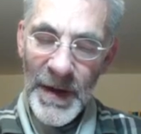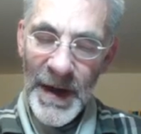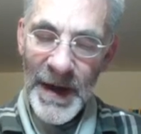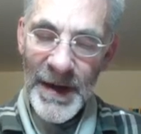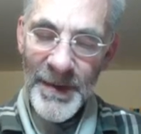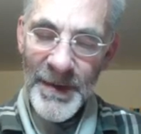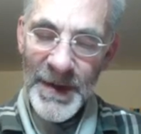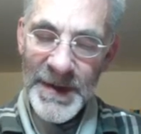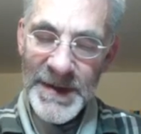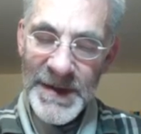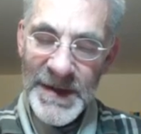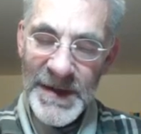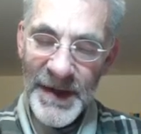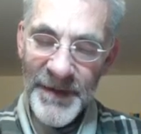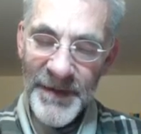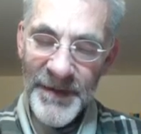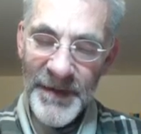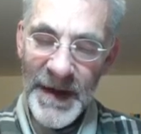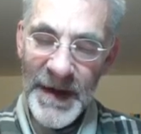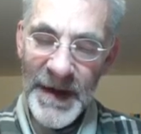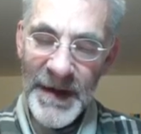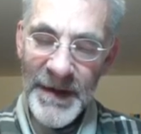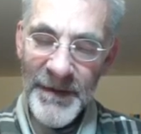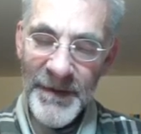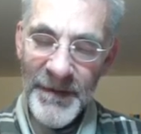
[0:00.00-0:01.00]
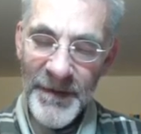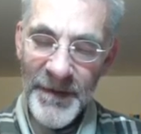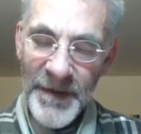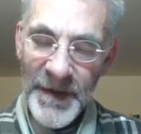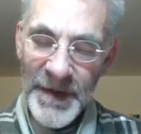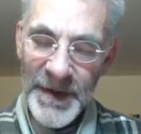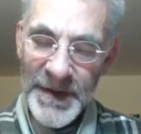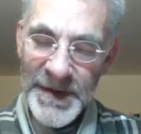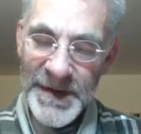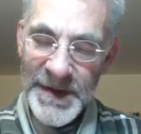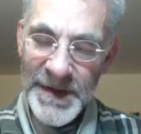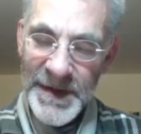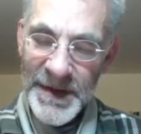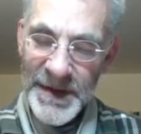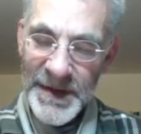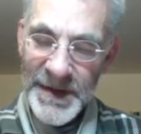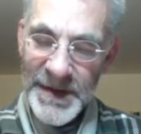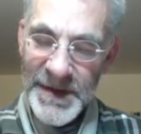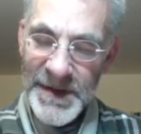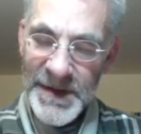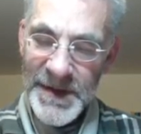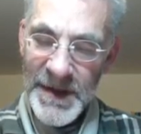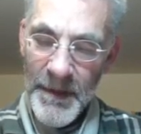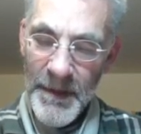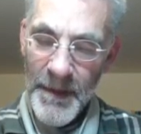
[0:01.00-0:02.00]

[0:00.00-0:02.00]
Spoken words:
elements have inverses.